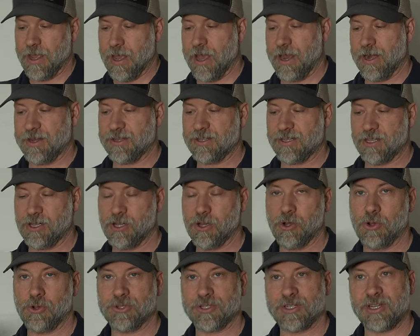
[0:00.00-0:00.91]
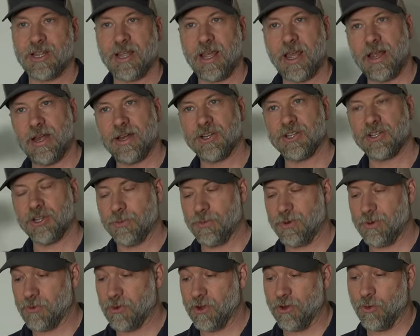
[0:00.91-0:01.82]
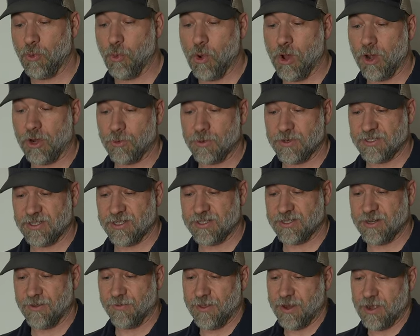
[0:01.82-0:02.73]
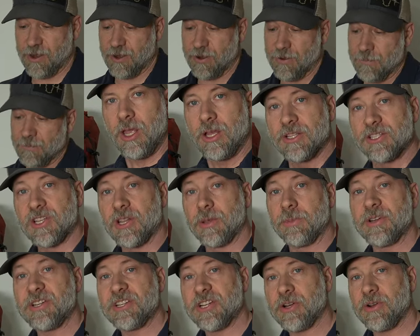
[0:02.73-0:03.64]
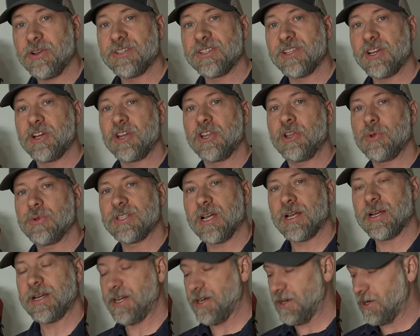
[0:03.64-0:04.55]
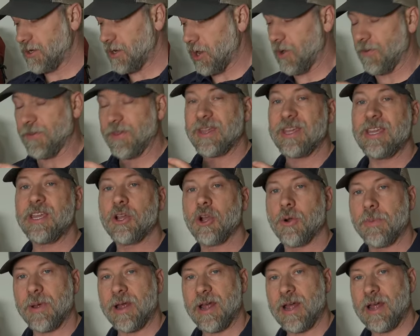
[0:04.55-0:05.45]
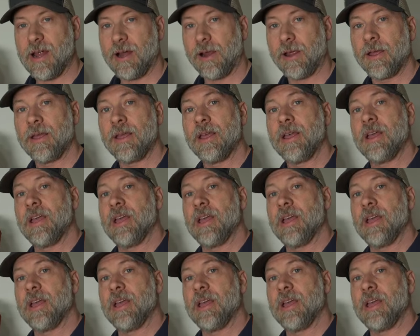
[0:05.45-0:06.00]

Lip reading: and it's closed, and it should be pretty water resistant there. So the materials that are used on here are the Eco Pack.